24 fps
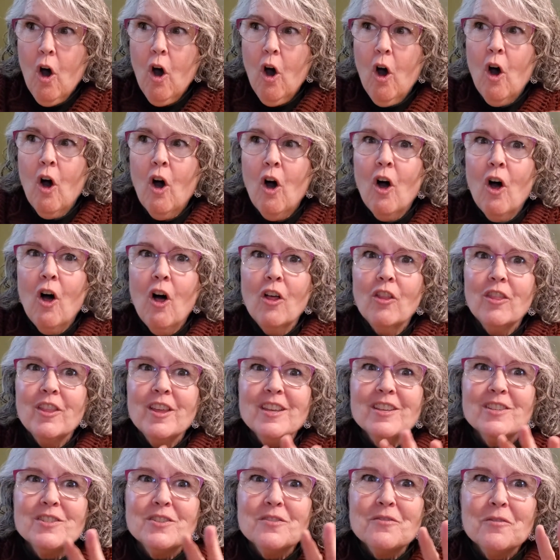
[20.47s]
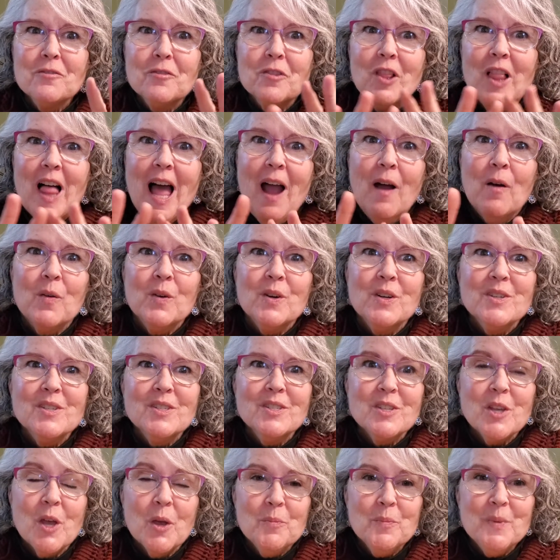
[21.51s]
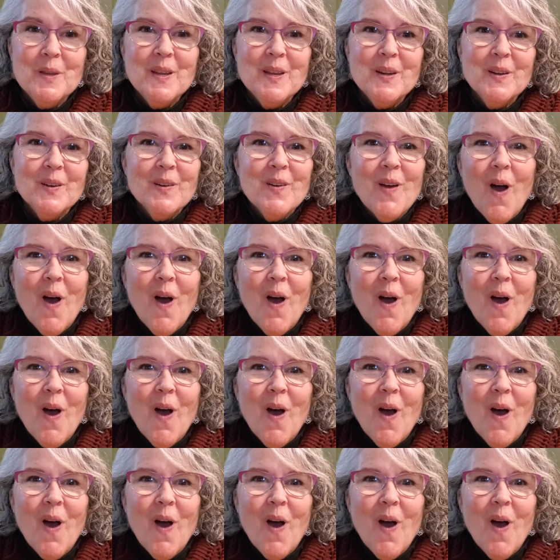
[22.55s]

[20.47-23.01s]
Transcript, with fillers: all these flowers appeared